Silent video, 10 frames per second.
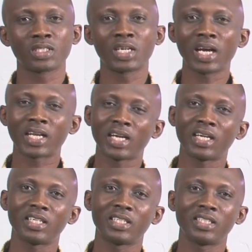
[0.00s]

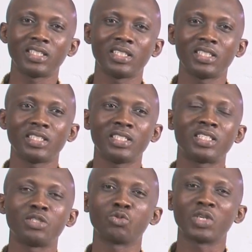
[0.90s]
Ghana
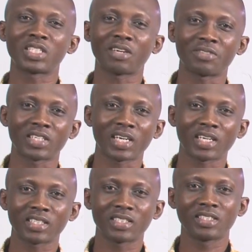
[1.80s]
is in West Africa.
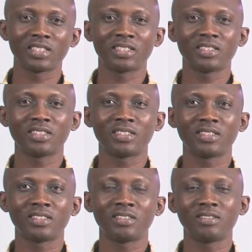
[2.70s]

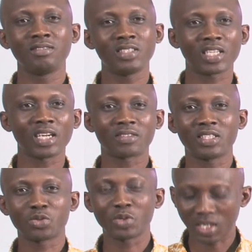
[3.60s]
These are
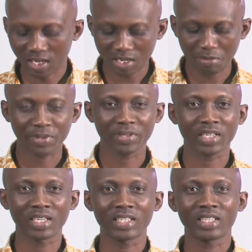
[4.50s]
things we can
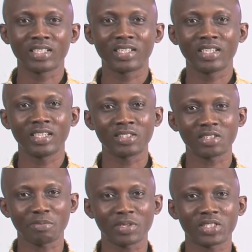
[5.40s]
empirically
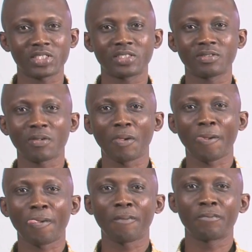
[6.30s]
establish.
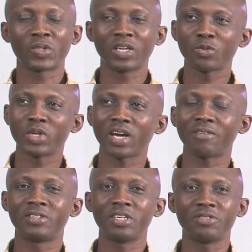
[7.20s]
Then we
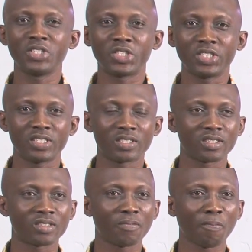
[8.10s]
have
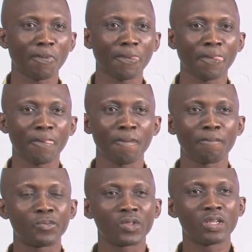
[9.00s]
definitions.
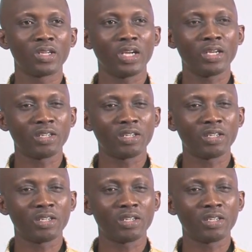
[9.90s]
A